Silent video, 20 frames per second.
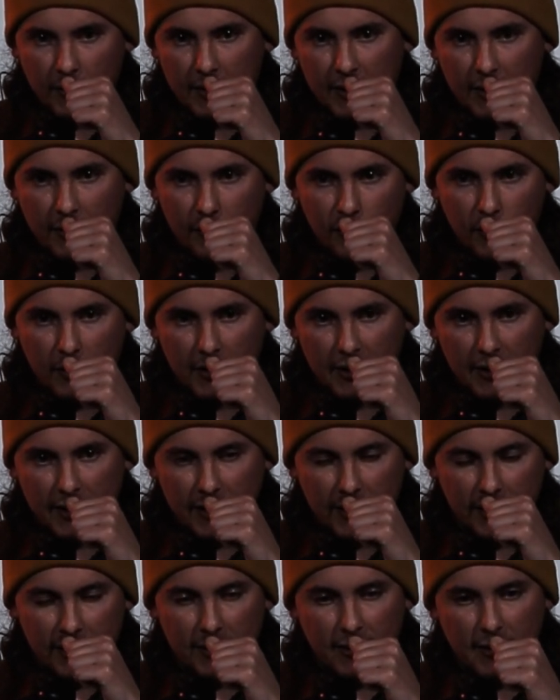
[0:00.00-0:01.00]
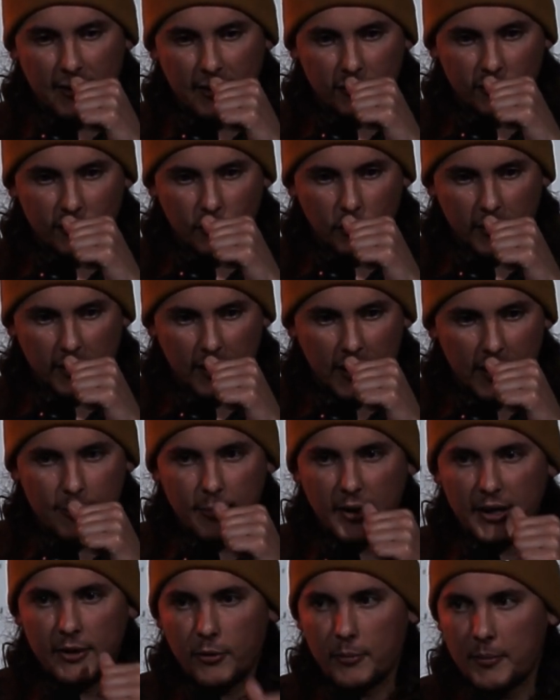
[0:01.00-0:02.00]
We're gonna get into this quick.
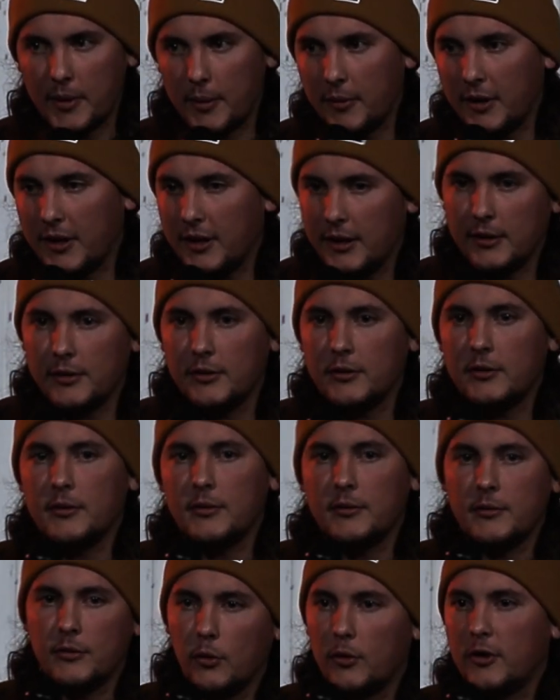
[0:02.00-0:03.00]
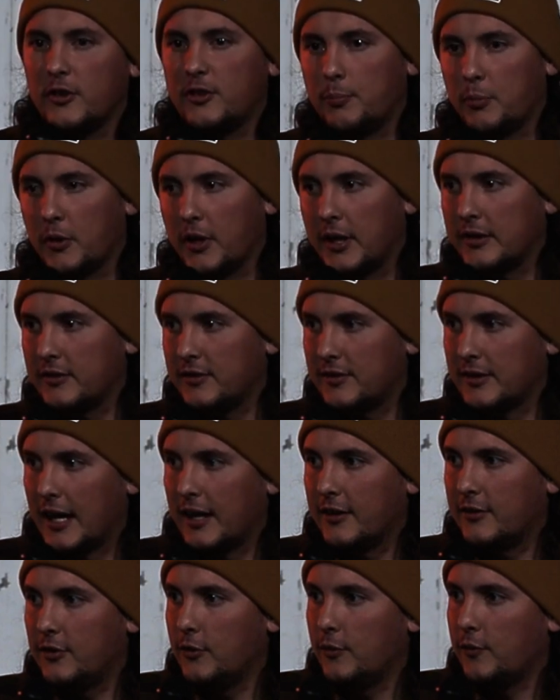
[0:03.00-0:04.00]
Anybody remember, Norris Springs,
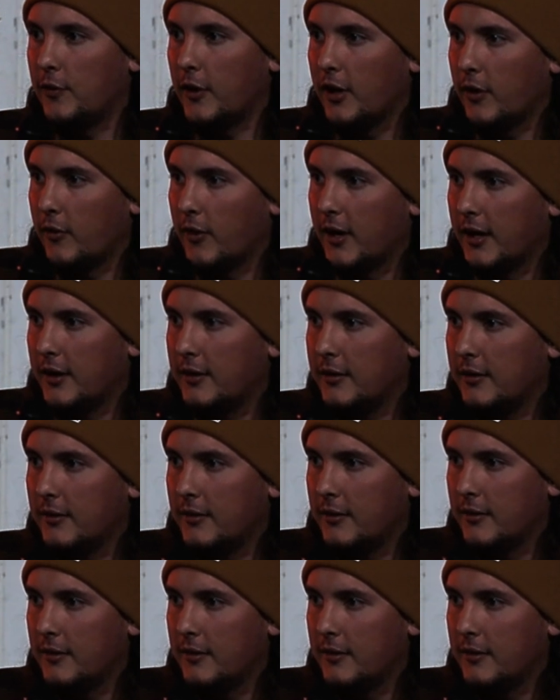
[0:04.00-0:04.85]
not too far, right?